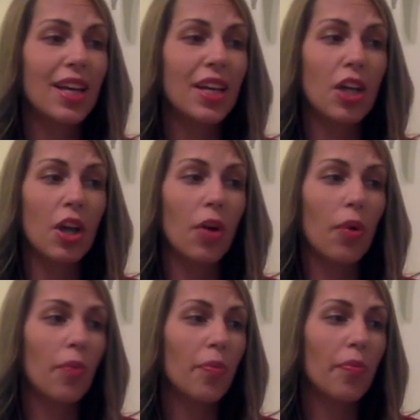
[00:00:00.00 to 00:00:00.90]
you
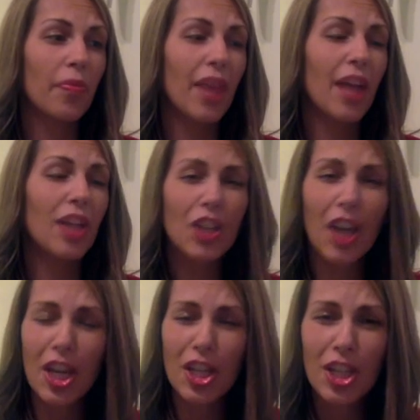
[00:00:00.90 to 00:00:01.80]
know,
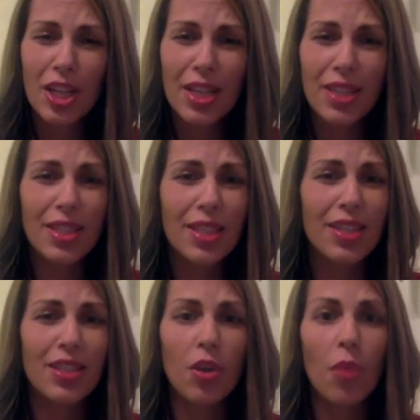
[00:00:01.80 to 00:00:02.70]
education is
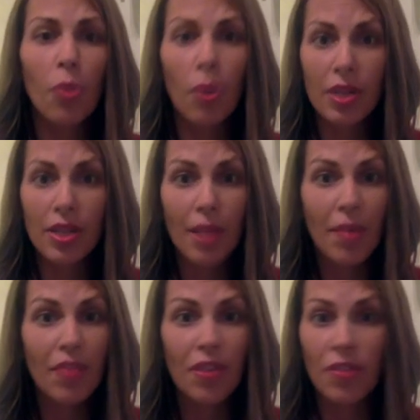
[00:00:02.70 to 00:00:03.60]
so important to them,
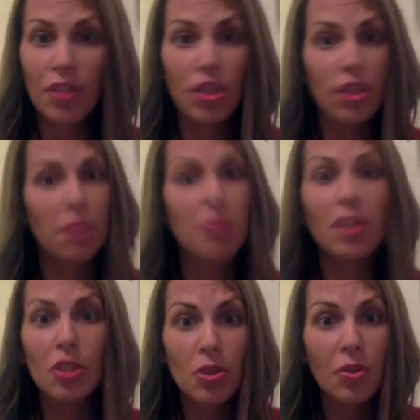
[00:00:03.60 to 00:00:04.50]
even if it's just a
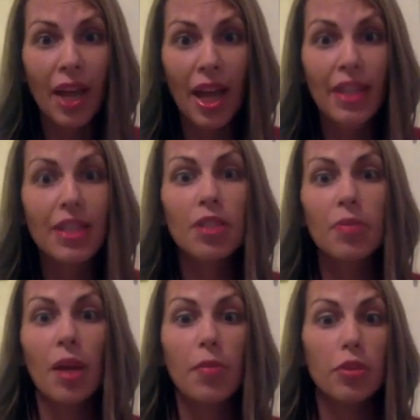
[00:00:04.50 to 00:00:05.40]
means to an end, to
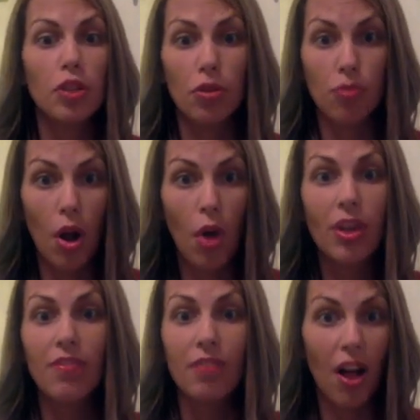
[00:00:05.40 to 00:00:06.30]
be able to grow
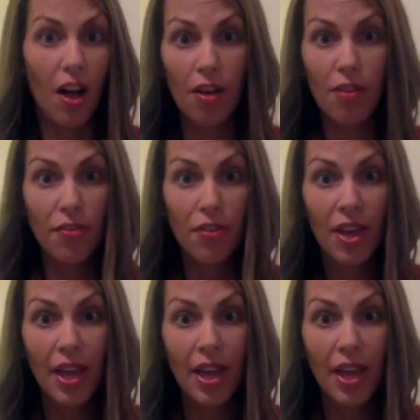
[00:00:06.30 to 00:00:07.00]
and evolve